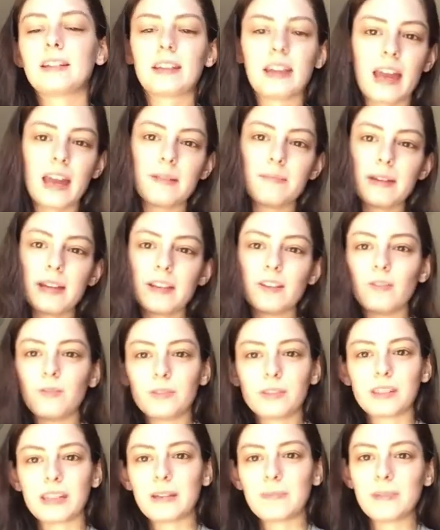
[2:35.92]
can make you
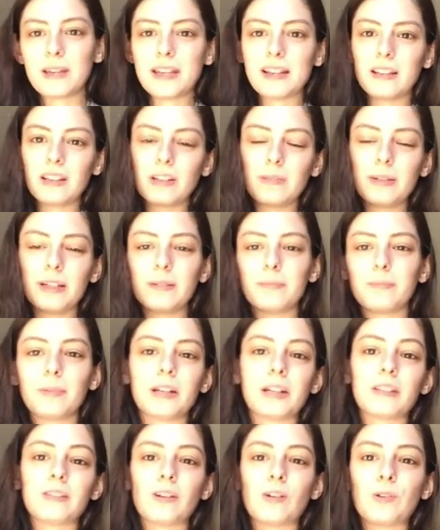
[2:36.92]
sleepy a little bit,
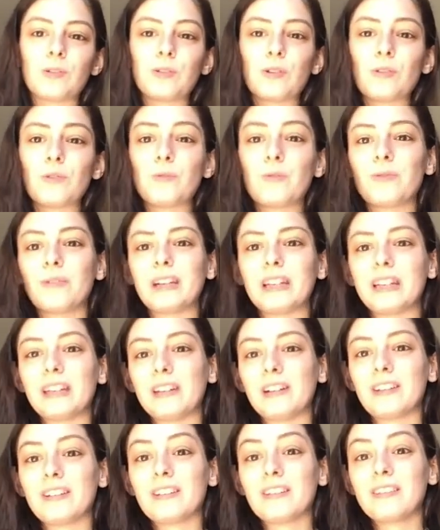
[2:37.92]
but it's also
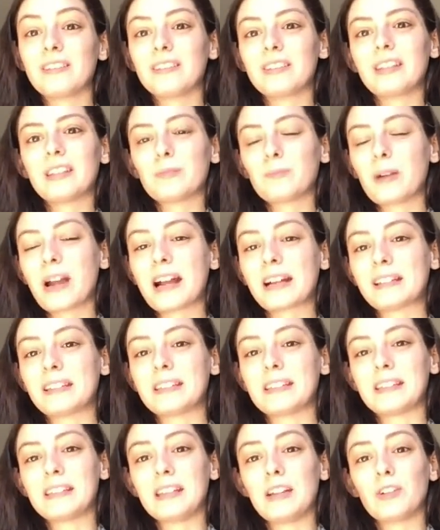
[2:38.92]
here. This
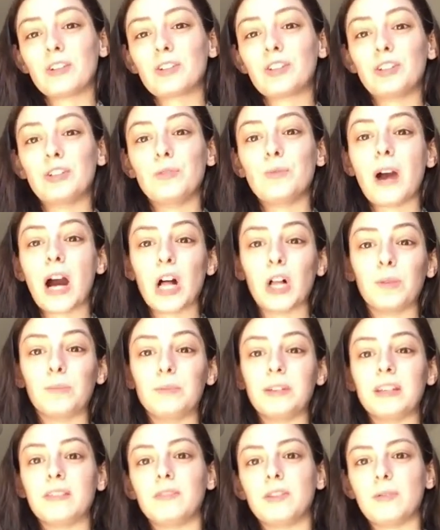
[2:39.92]
practice is here to help
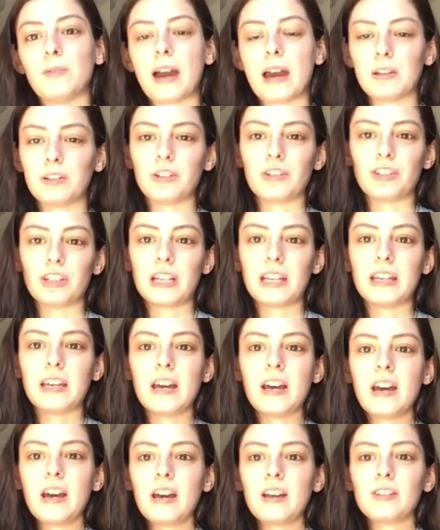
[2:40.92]
give you energy
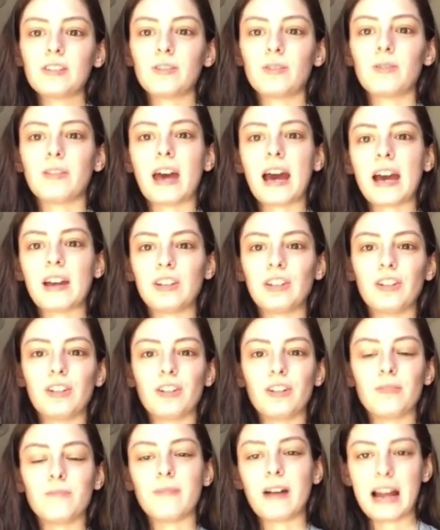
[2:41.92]
so that
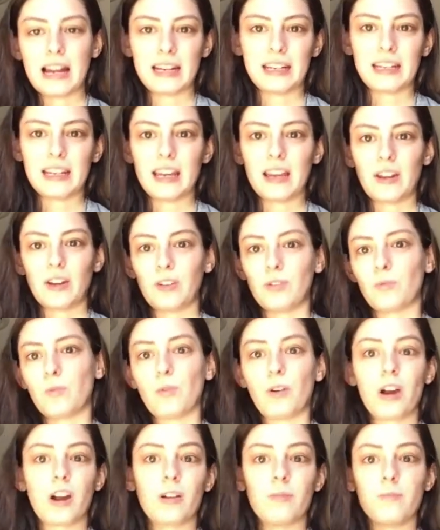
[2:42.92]
your mind can
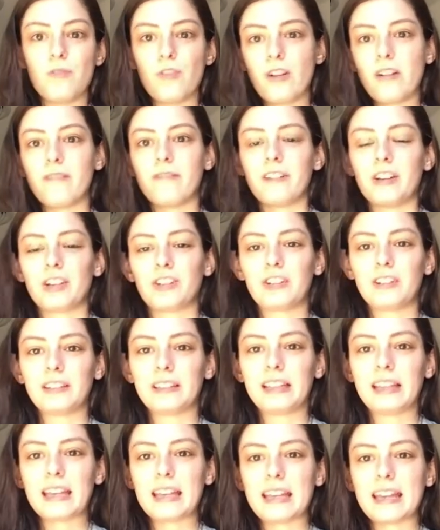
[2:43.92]
work more
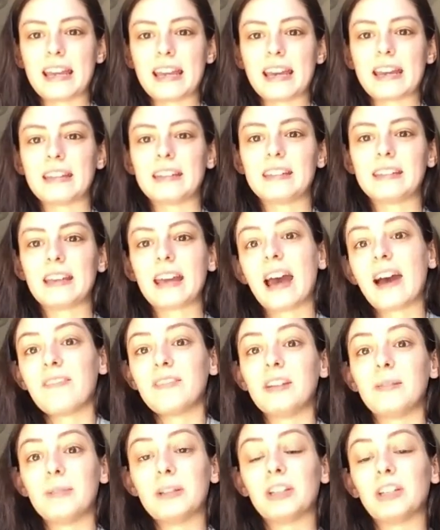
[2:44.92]
efficiently and have
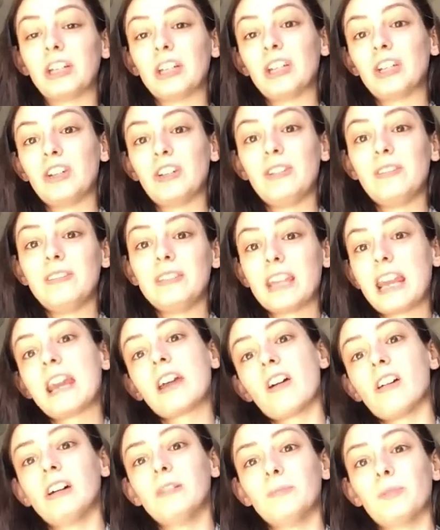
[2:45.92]
the ability to take
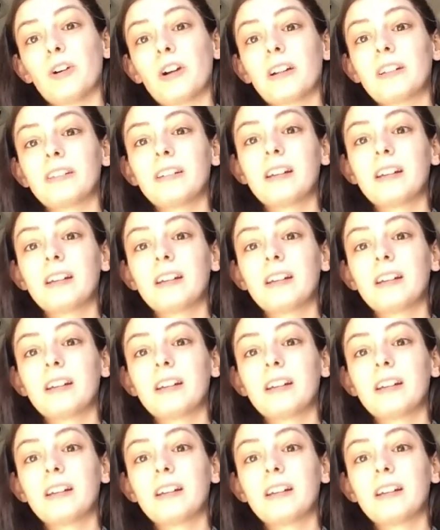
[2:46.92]
on more.